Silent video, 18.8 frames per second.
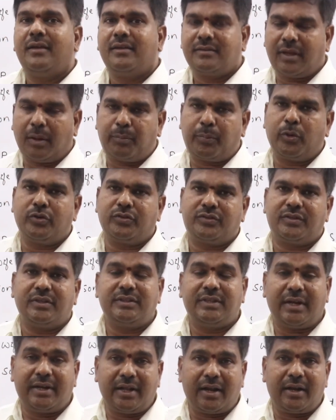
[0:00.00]
Suppose
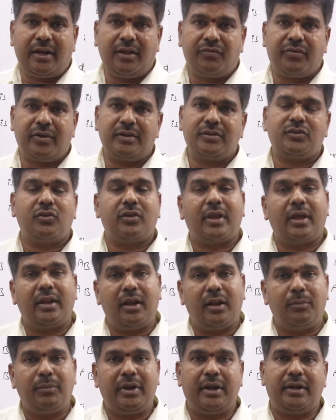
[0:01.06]
gender differs, you can
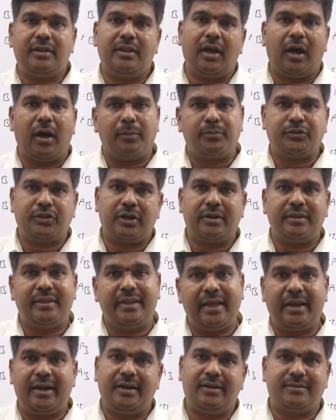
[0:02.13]
eliminate the option
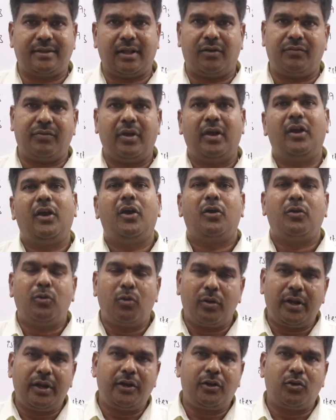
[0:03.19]
there itself.
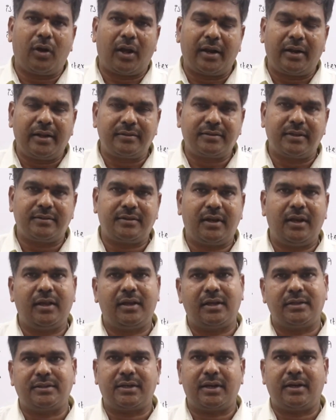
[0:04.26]
No need to unnecessarily
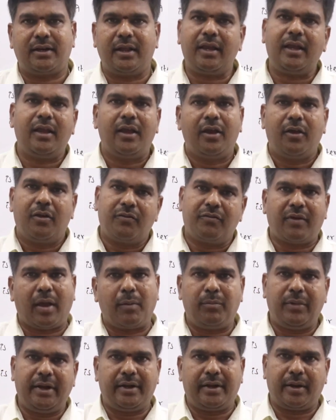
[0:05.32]
construct a
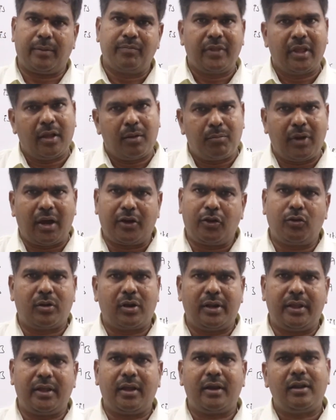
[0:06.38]
family tree. Are you
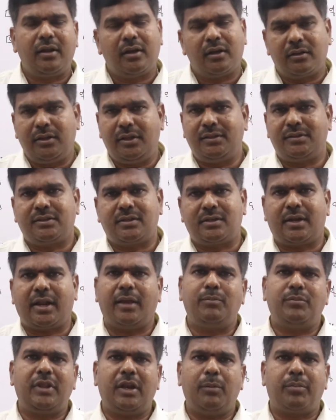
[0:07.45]
clear? These
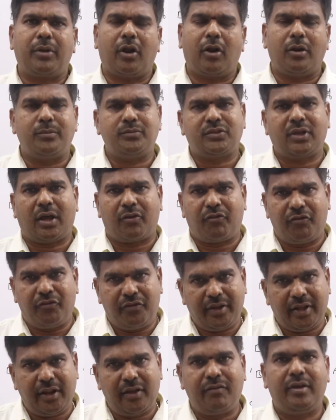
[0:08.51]
type 3 problems are
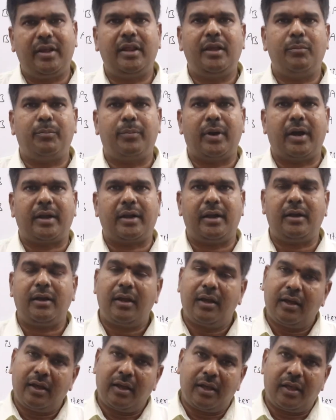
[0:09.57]
very, very important.